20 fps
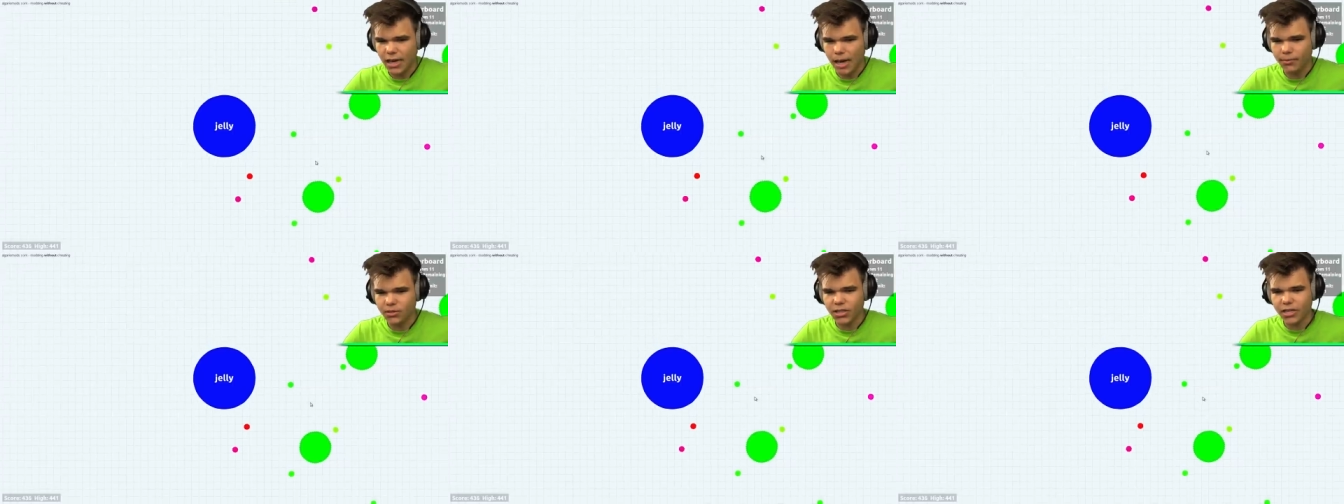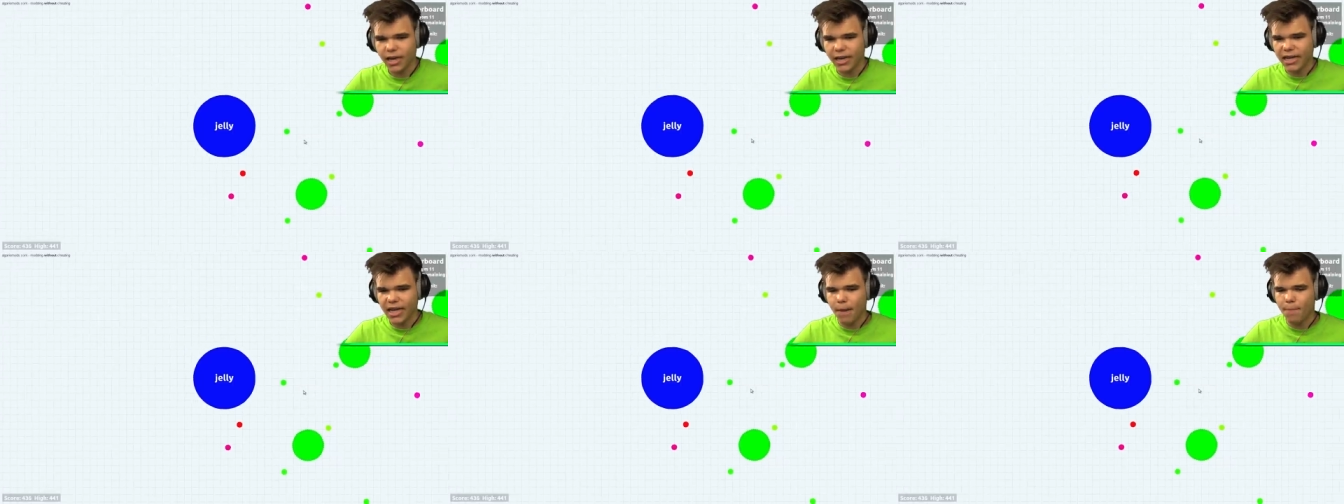and I'm
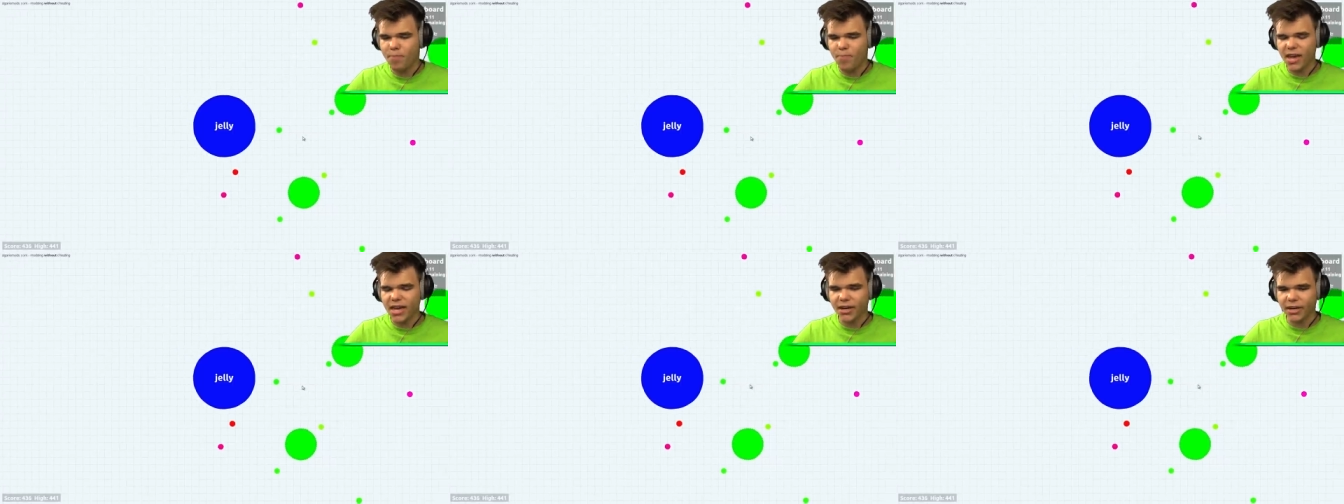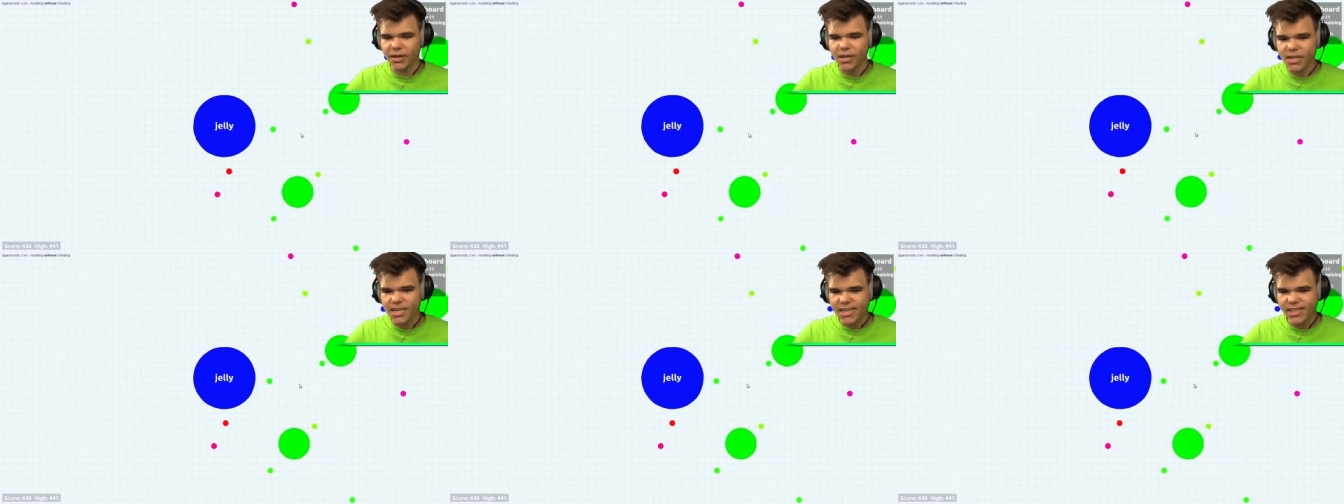just gonna get
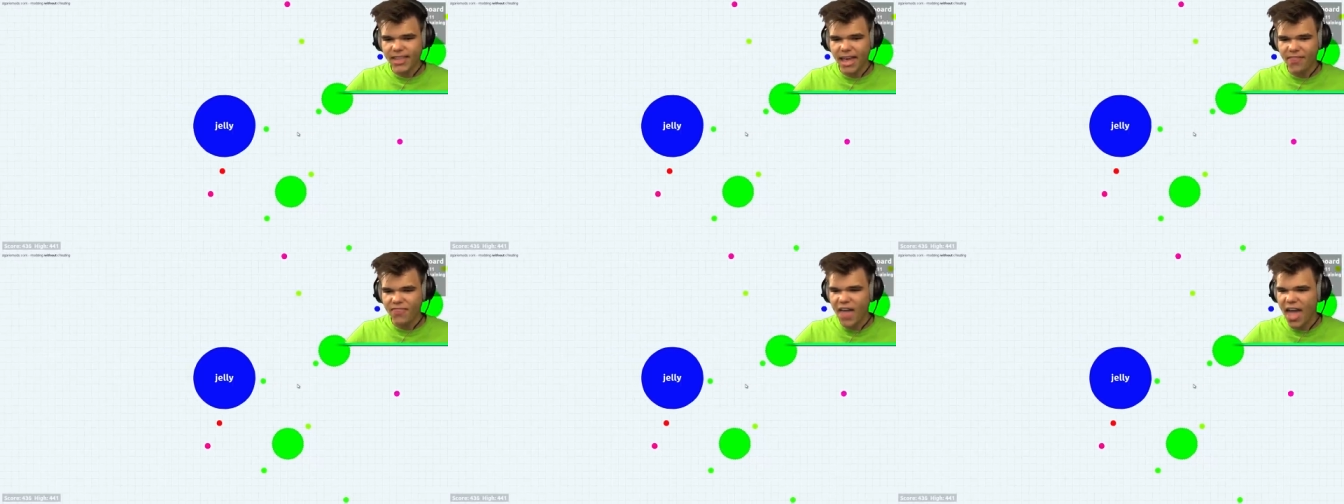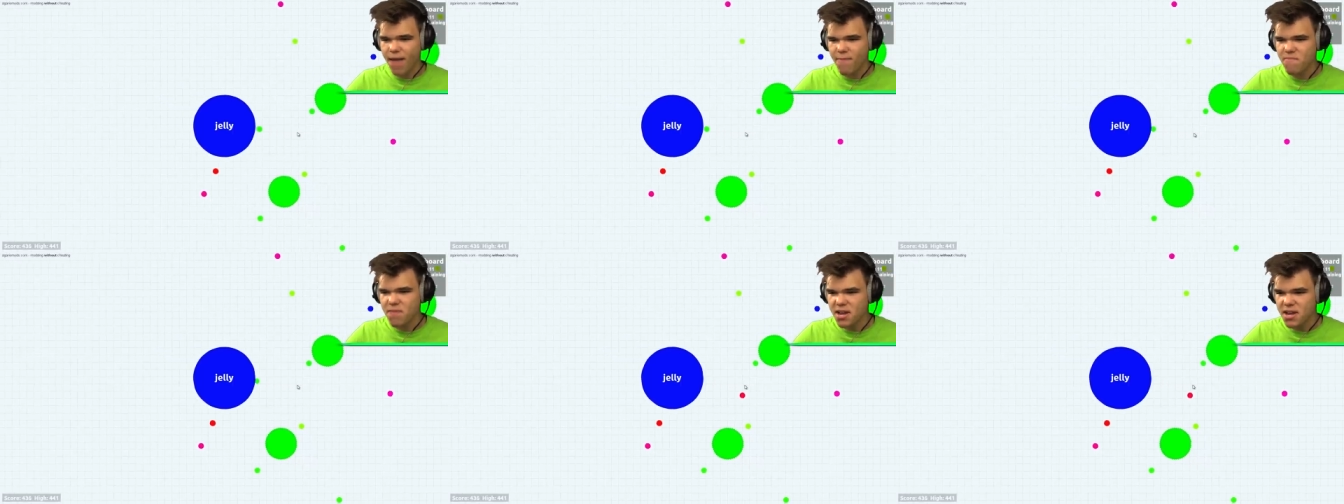bigger than
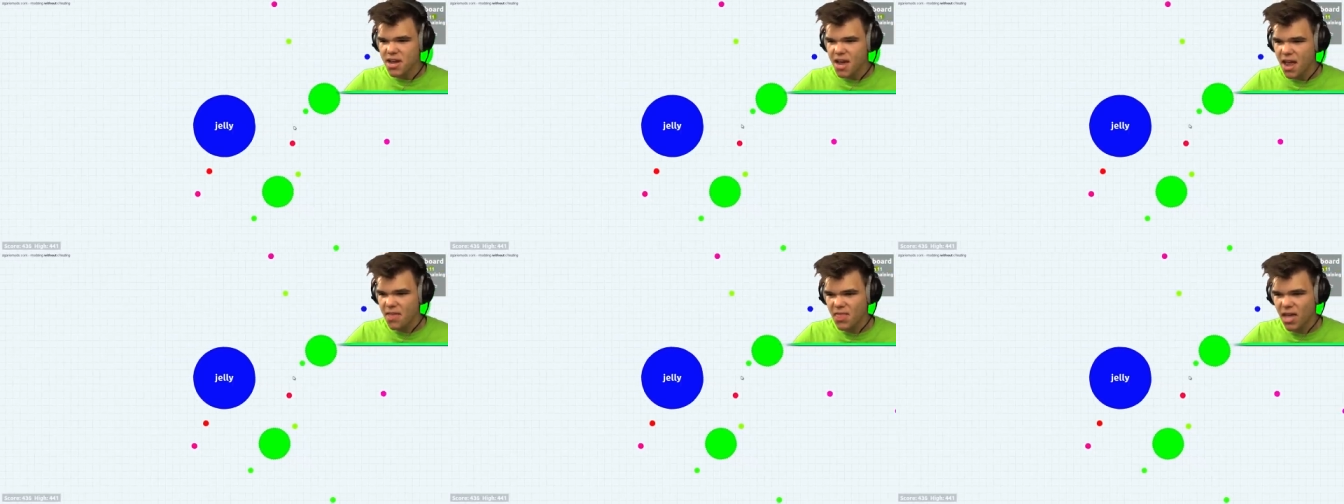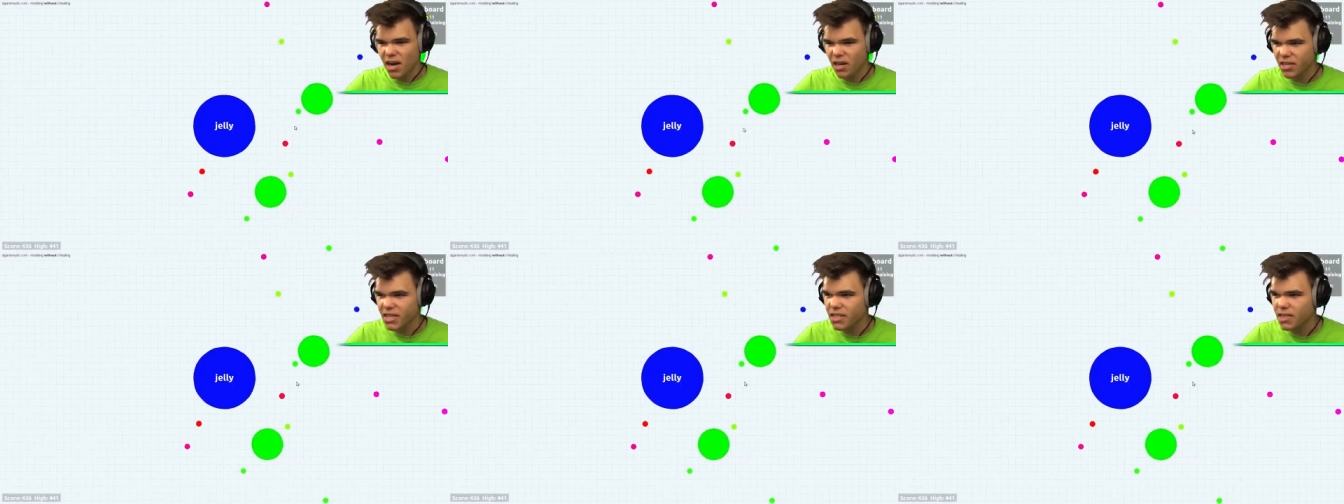them, and
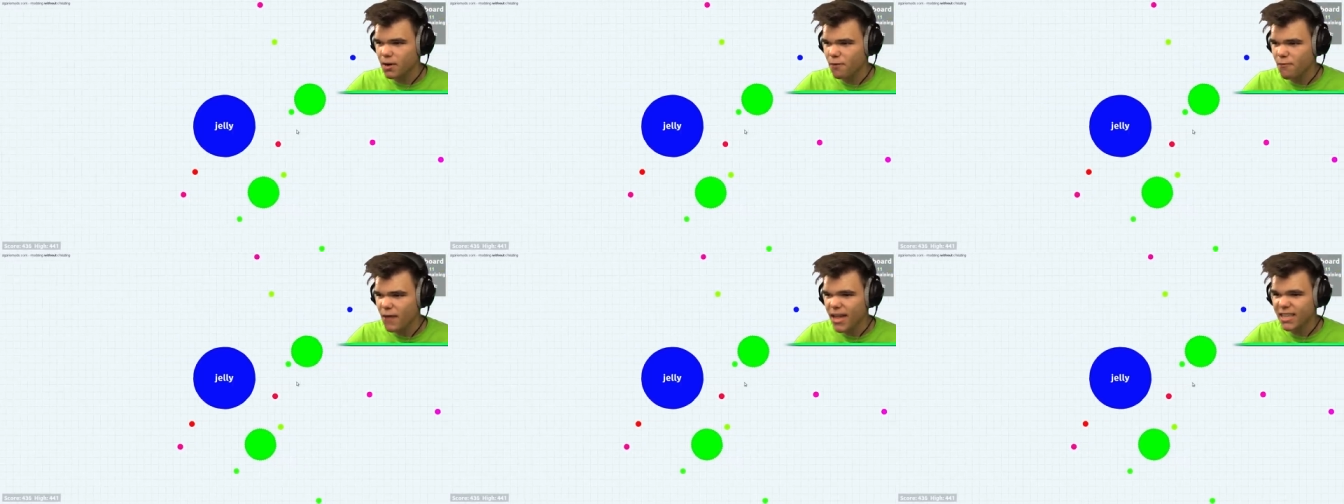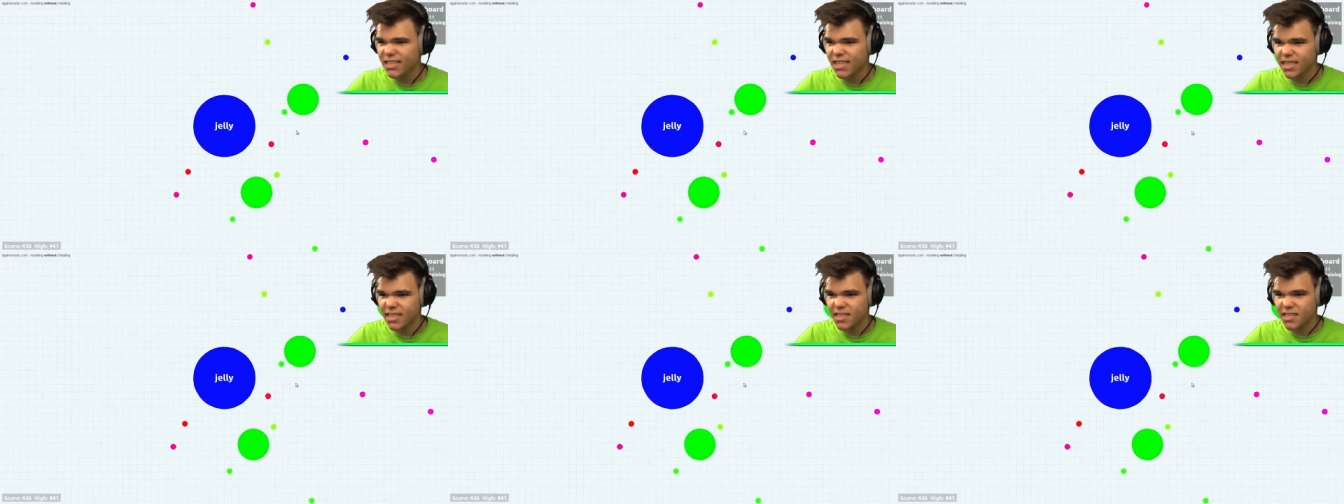then I'll eat their
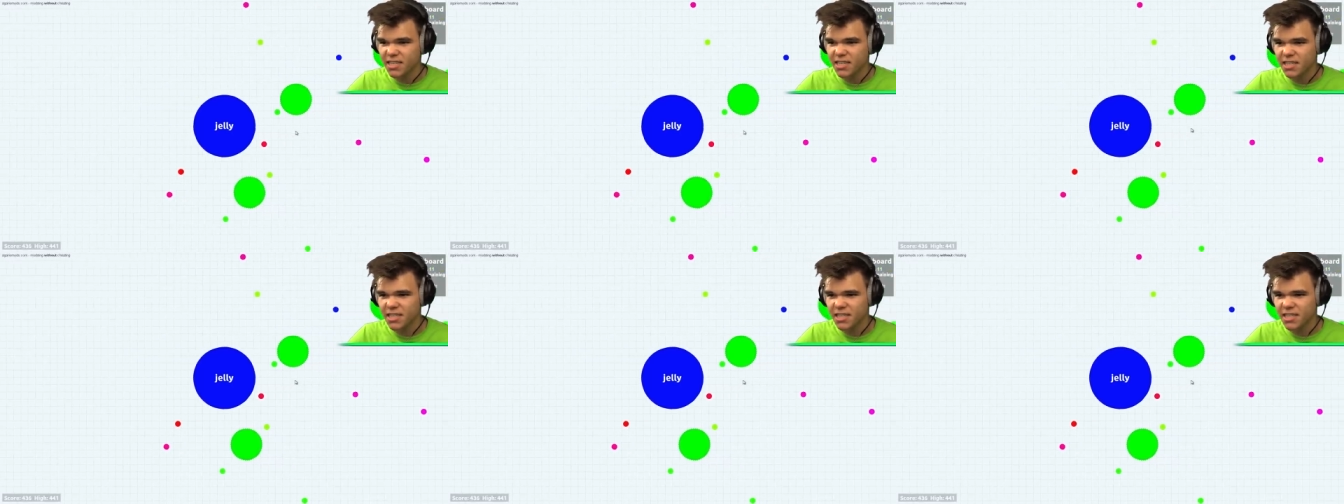faces.